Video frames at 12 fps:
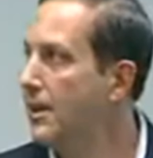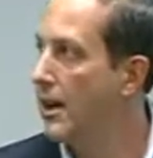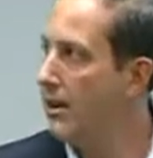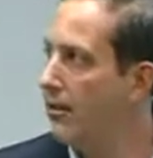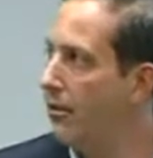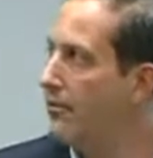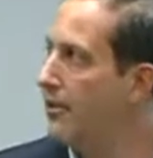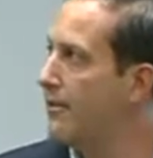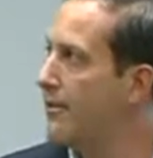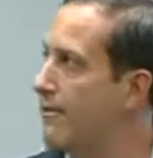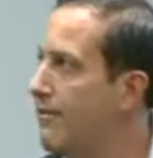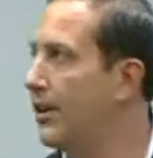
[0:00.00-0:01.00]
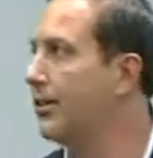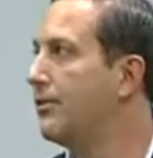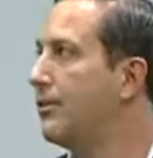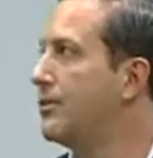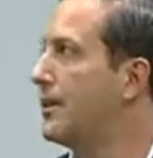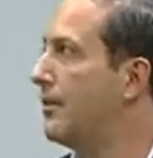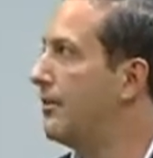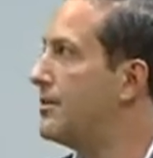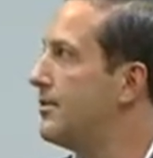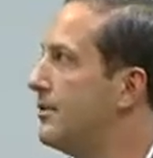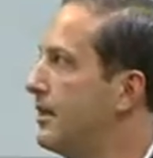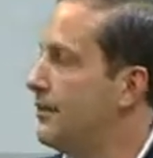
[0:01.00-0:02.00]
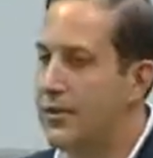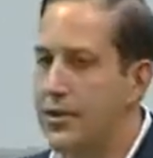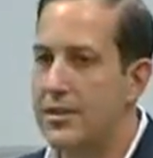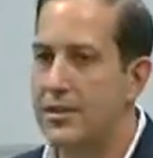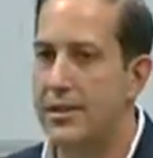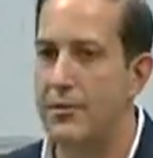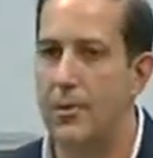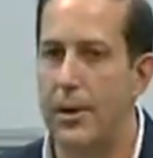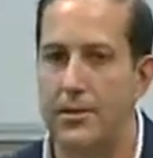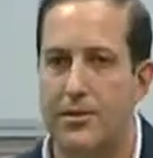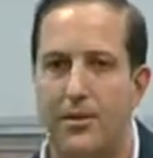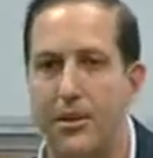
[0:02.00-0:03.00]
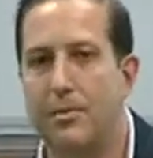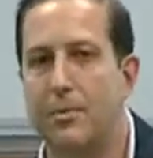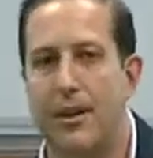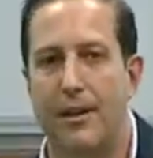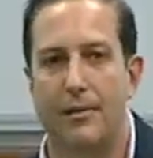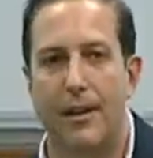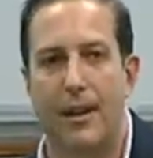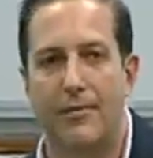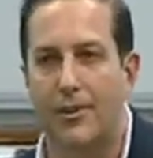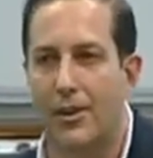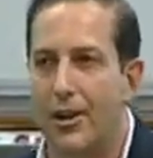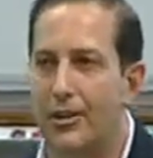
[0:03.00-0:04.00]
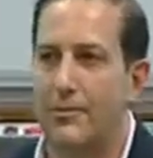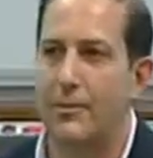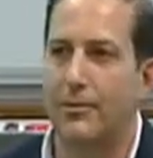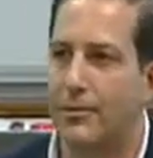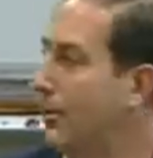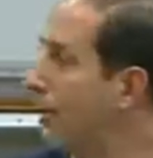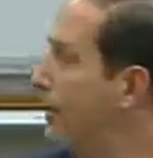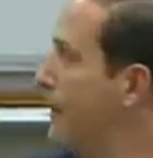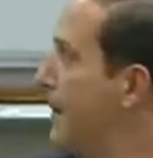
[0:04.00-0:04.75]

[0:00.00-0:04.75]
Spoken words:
And all of you have a very low tolerance for inefficiency and waste. Trust me, I've taught you before.